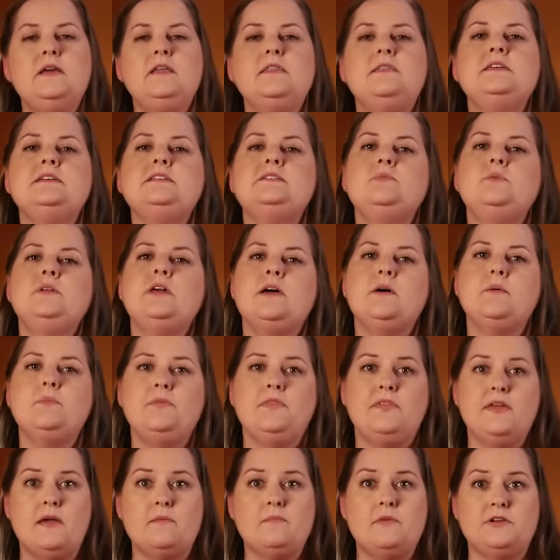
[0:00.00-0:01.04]
This will help
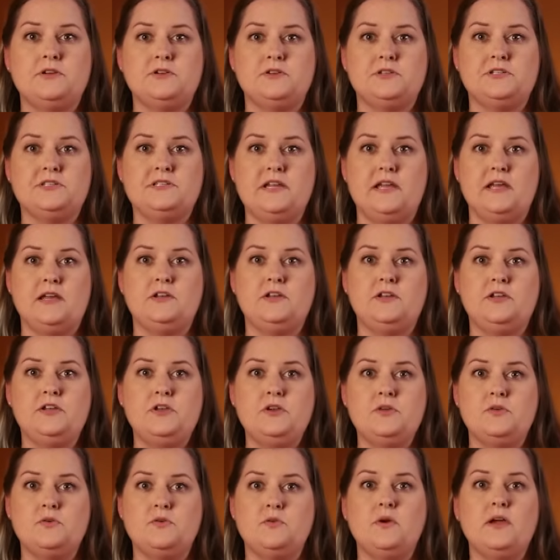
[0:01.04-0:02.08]
them understand
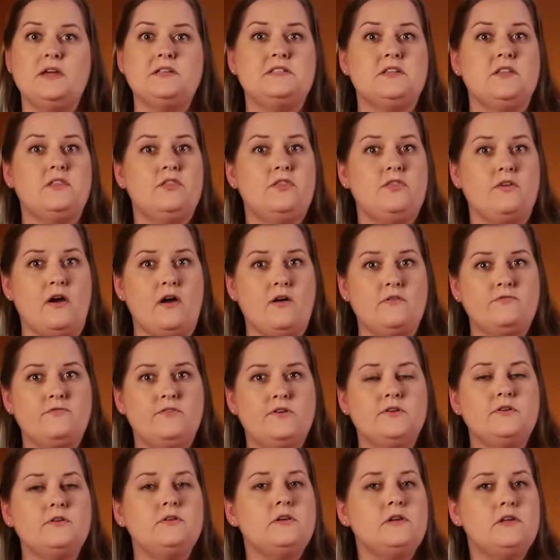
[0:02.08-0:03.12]
you as a
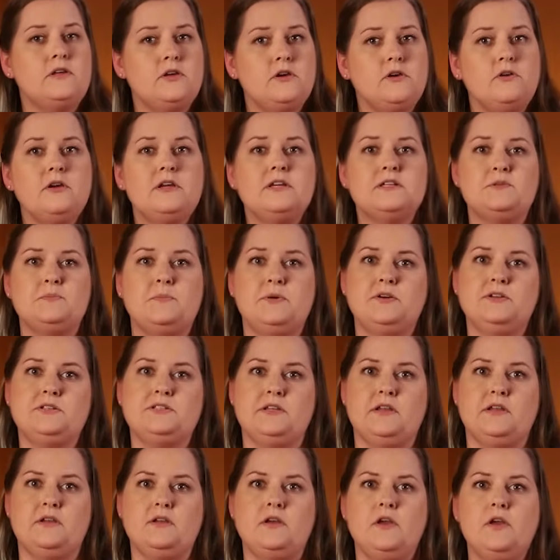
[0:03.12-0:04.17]
thoughtful, curious
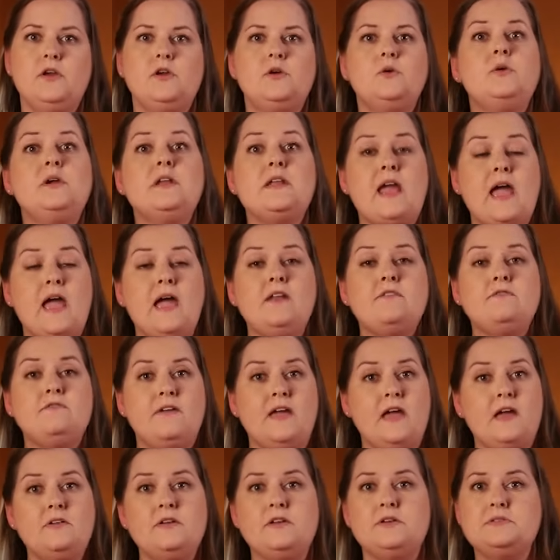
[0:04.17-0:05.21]
person who can add
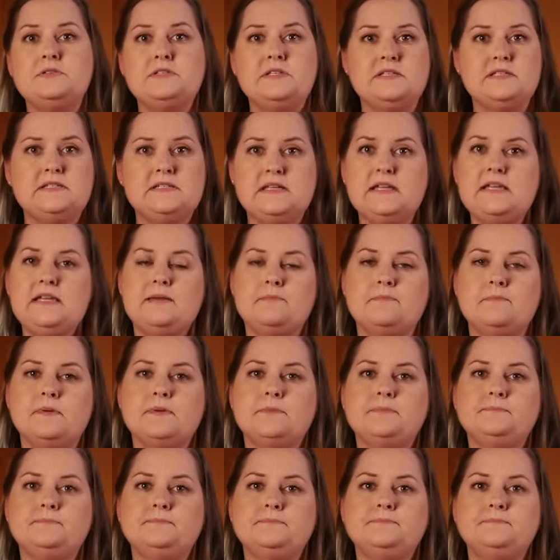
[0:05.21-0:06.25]
value to the team.
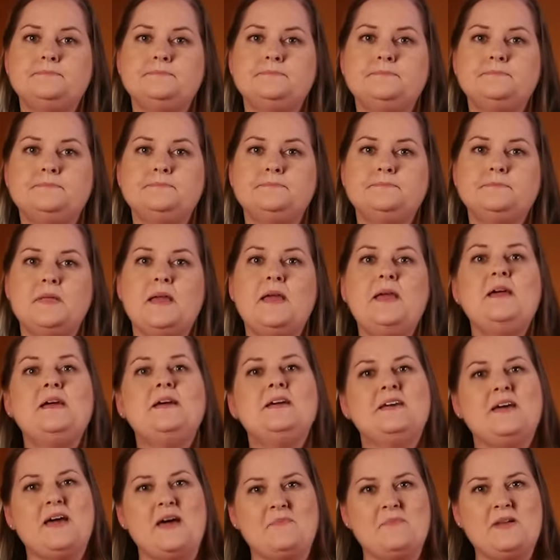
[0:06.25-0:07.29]

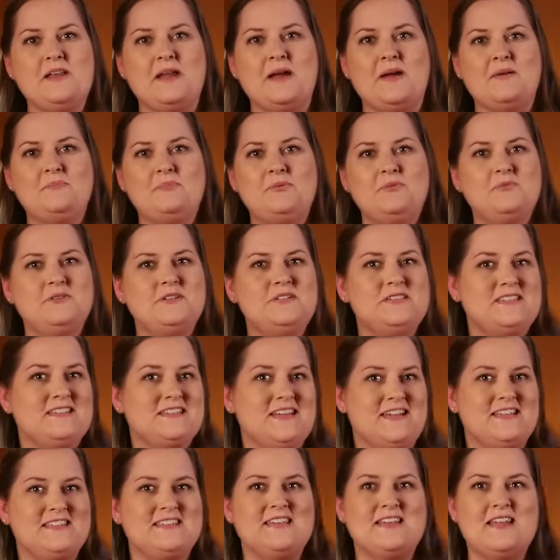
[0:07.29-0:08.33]
Coming up, we'll
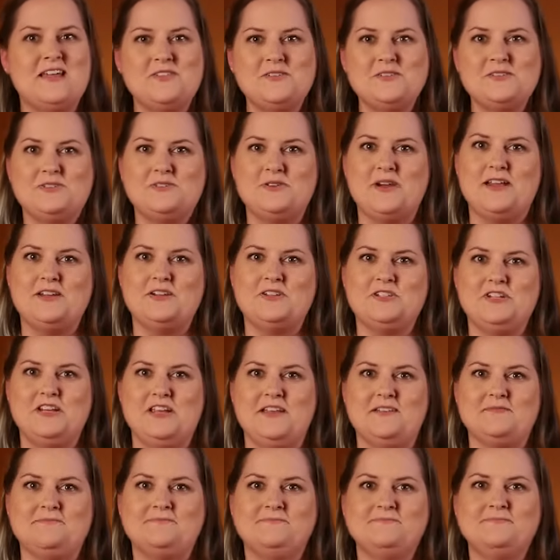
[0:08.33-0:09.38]
discuss another
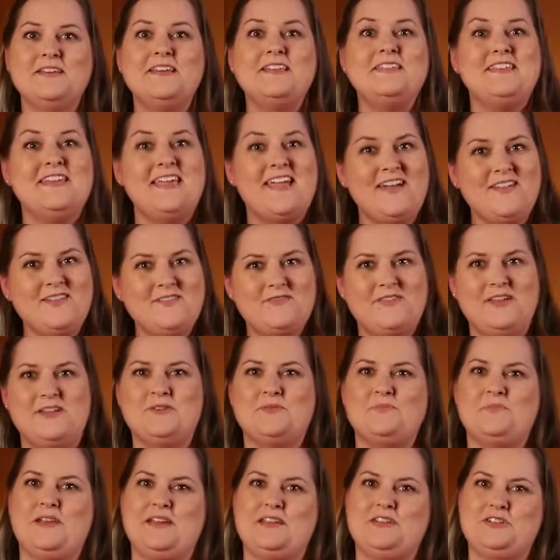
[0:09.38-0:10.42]
strategy the
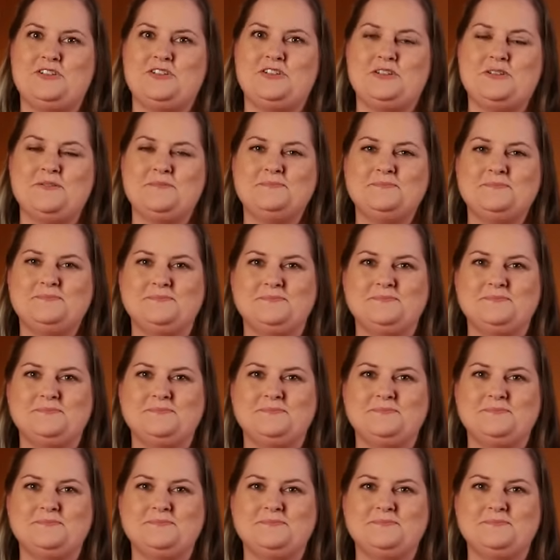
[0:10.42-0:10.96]
elevator pitch.